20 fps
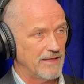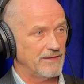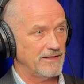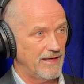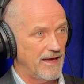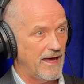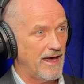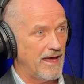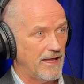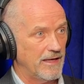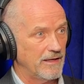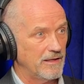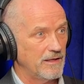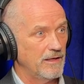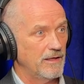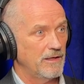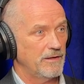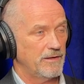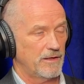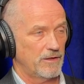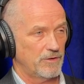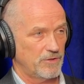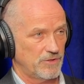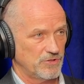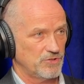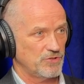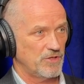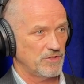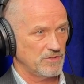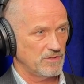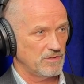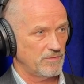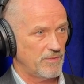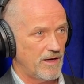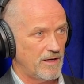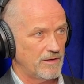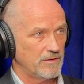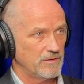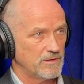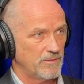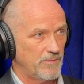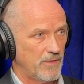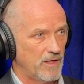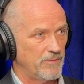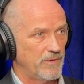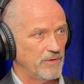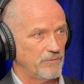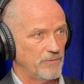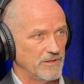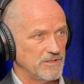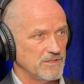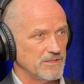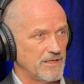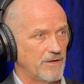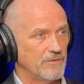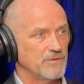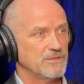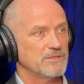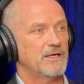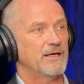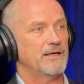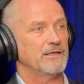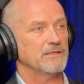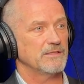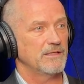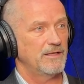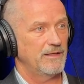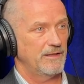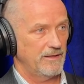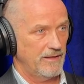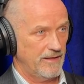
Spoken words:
At the end, then our construction department reaches out and says,